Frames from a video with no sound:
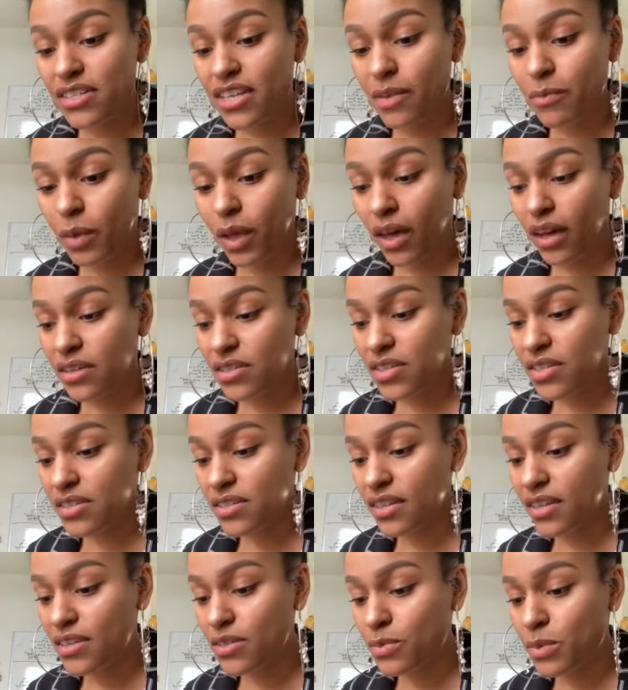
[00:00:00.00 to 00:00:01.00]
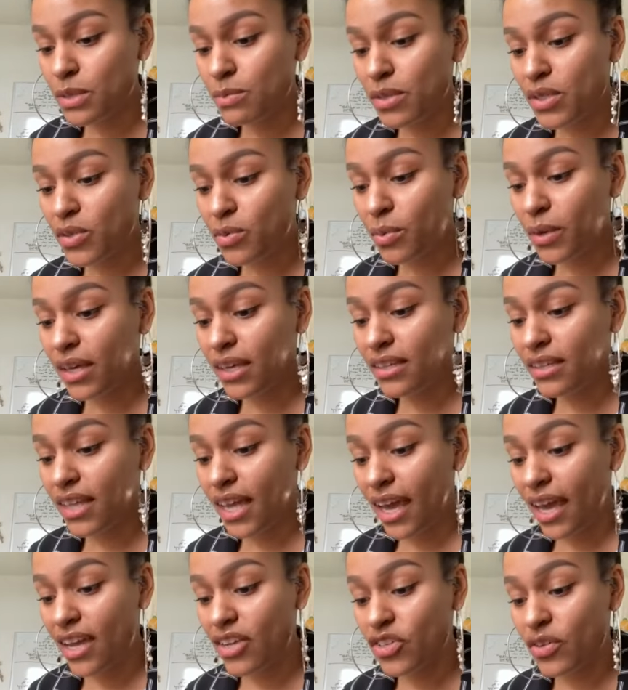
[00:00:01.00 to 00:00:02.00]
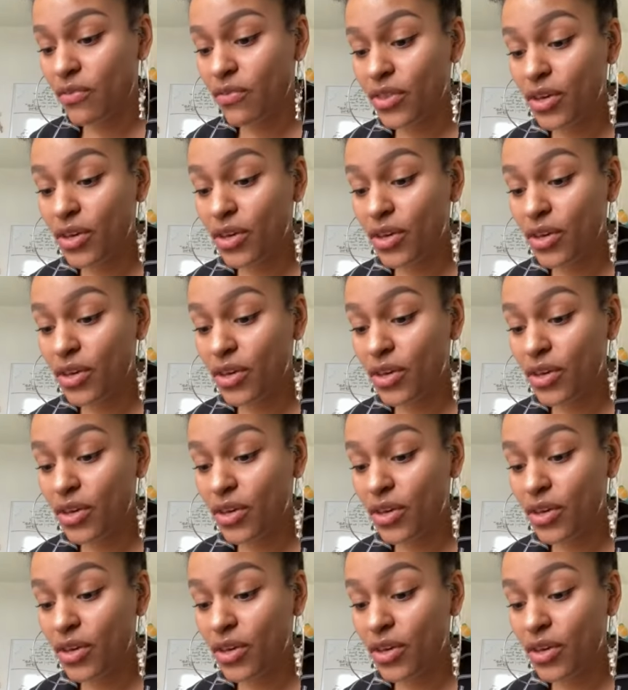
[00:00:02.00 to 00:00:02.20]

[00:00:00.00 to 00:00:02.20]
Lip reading: shame consciousness was between the age